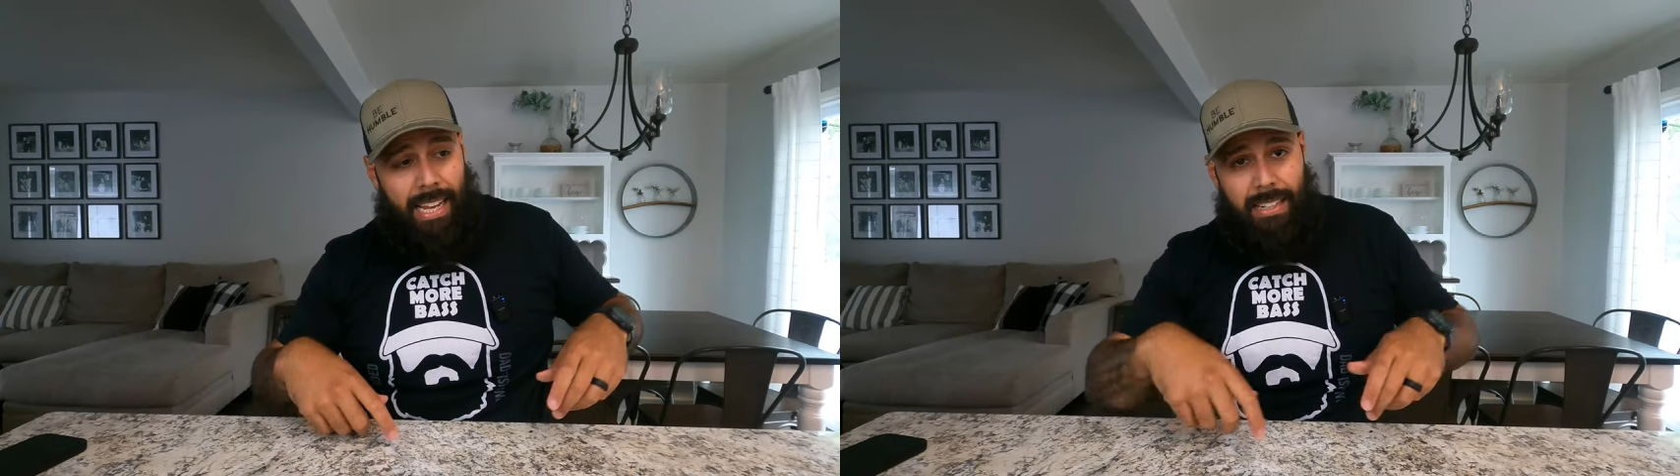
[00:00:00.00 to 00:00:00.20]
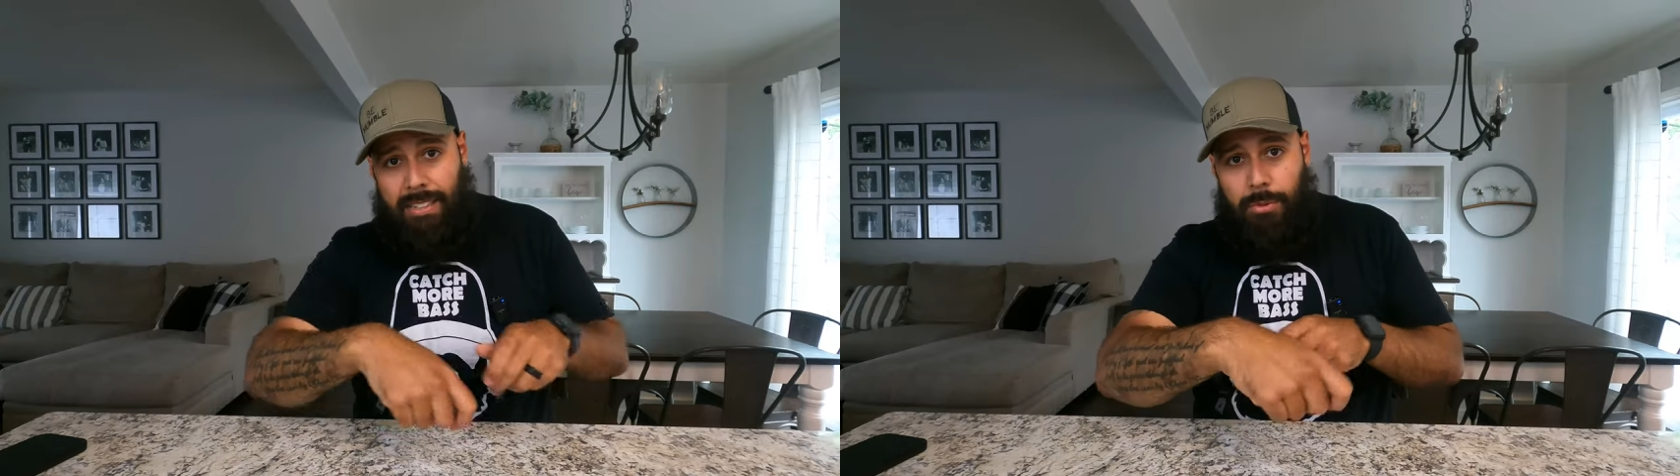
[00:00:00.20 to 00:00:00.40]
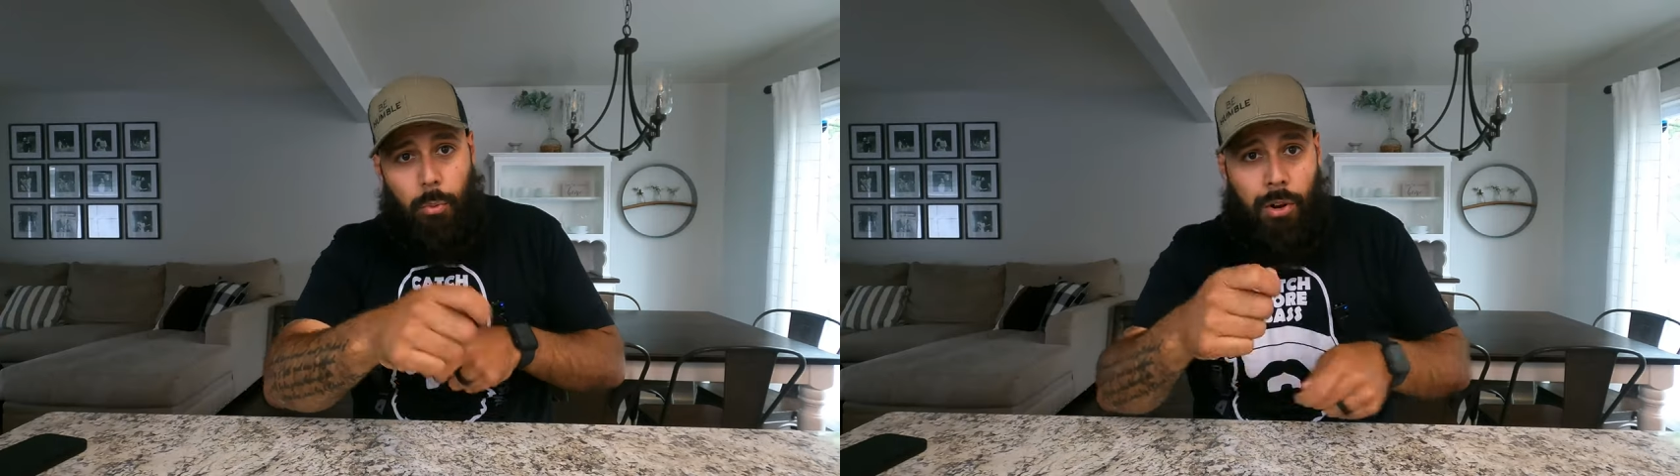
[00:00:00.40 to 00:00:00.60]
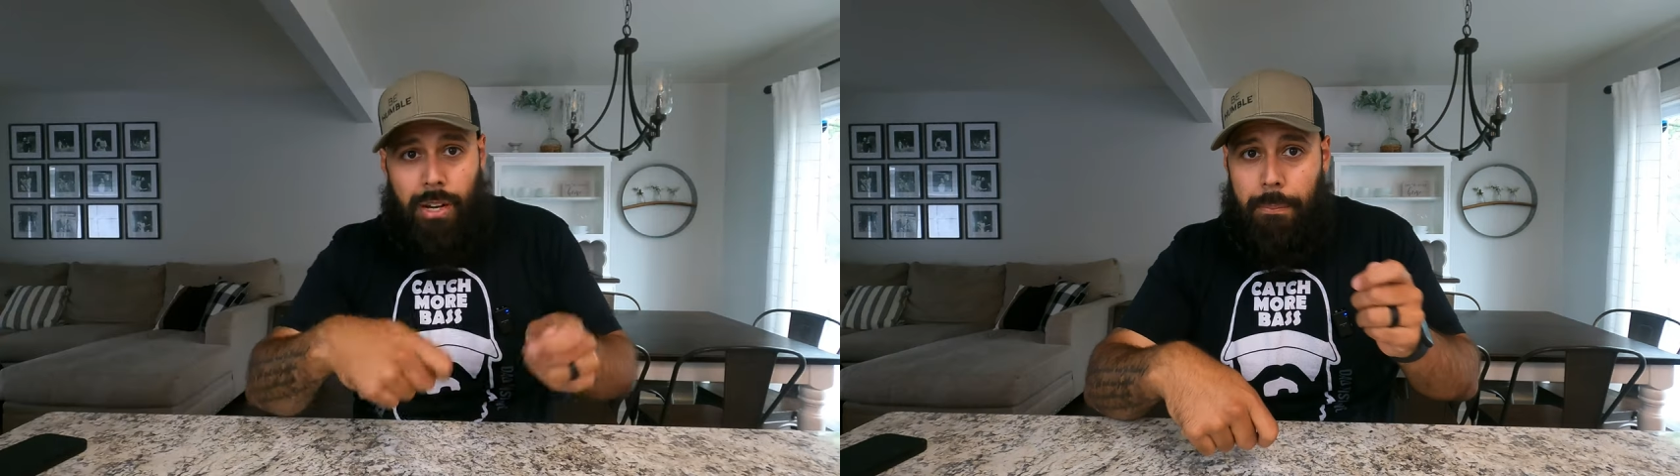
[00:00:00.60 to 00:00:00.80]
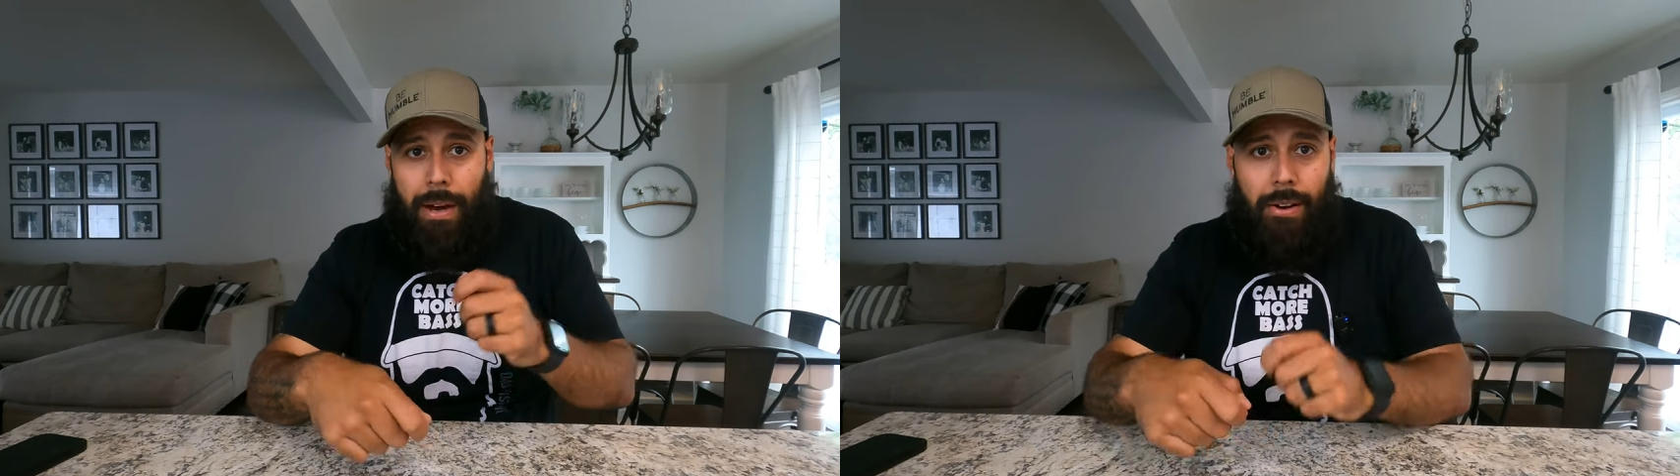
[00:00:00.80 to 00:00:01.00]
and
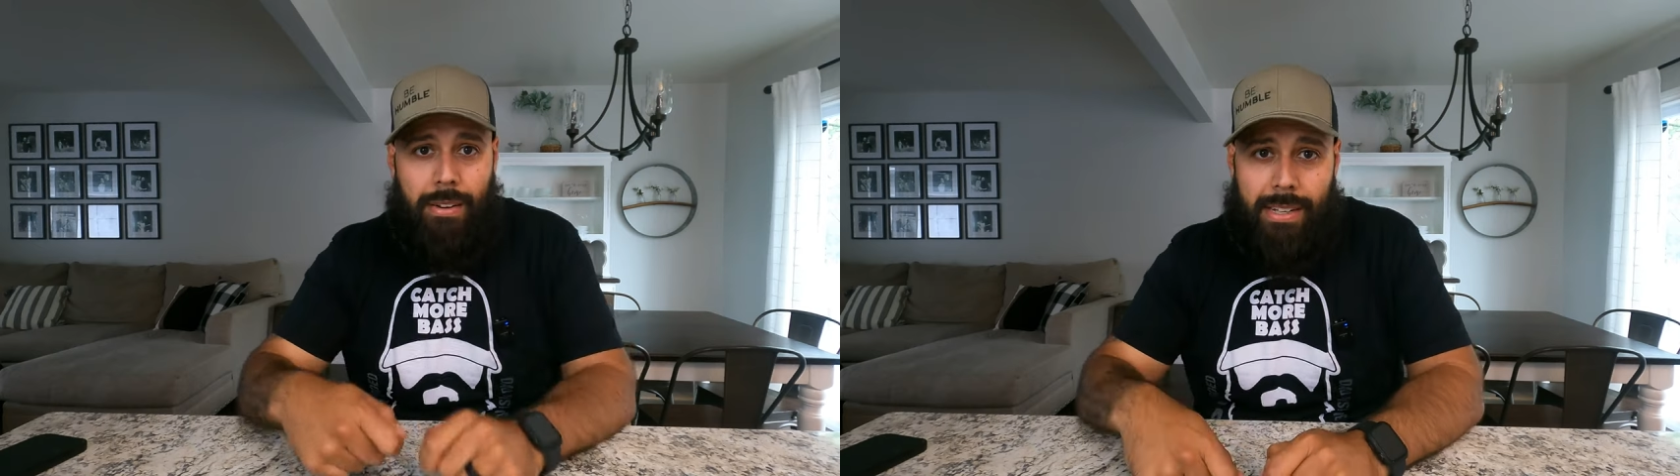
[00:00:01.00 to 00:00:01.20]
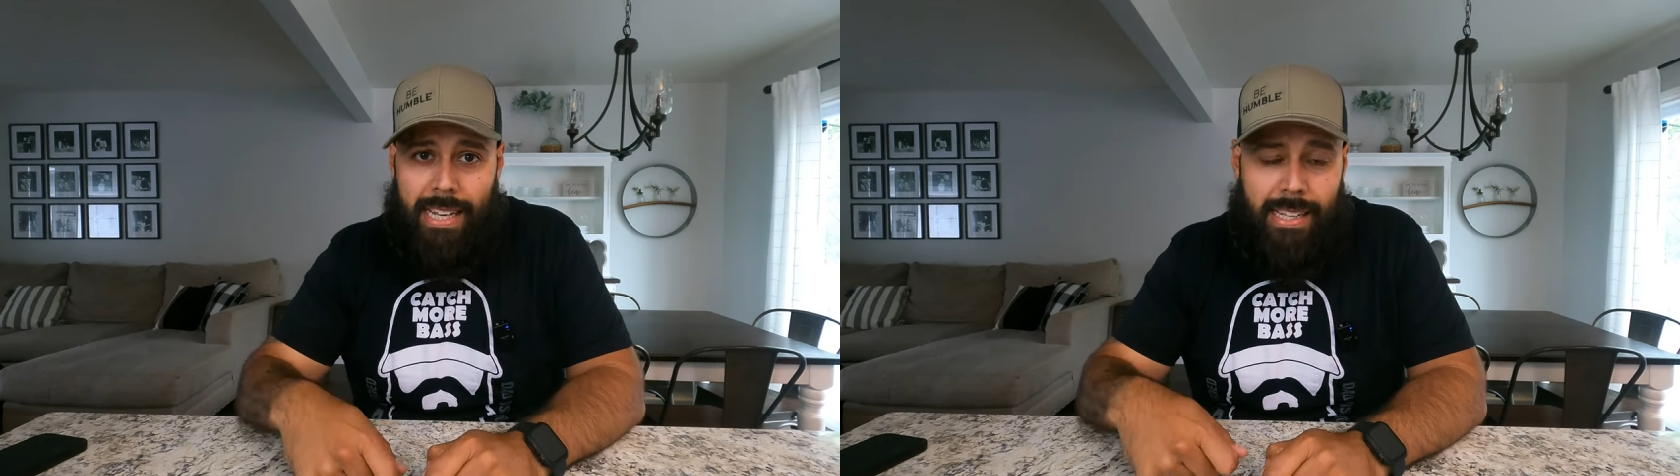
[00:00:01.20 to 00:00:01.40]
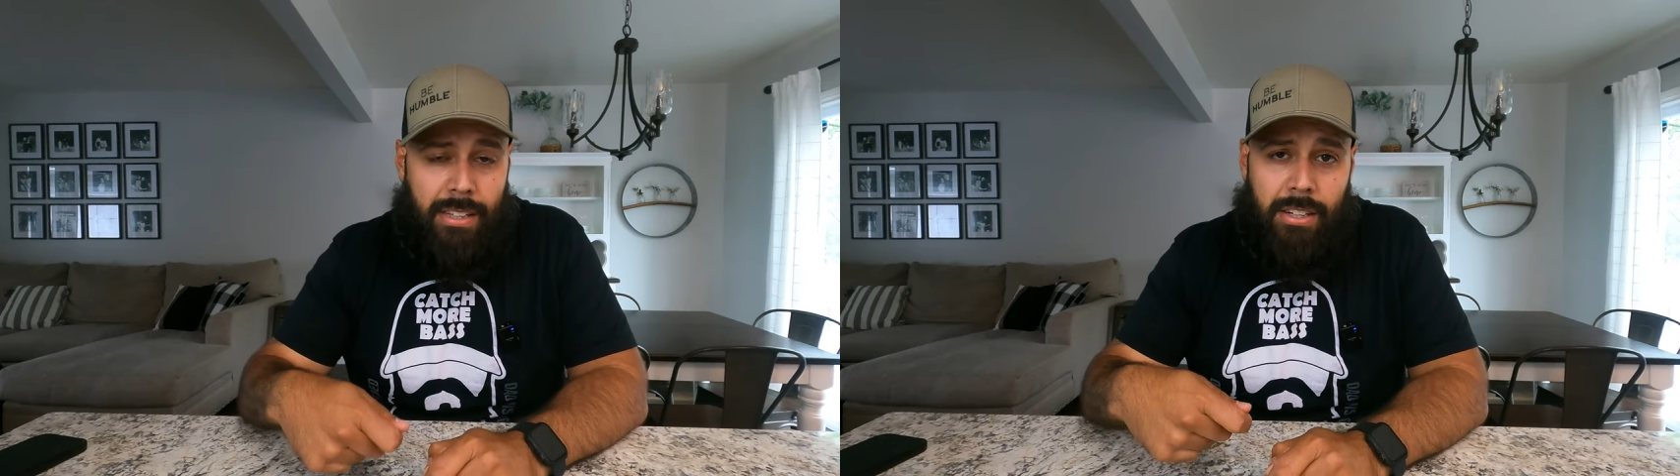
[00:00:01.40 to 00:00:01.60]
worry about getting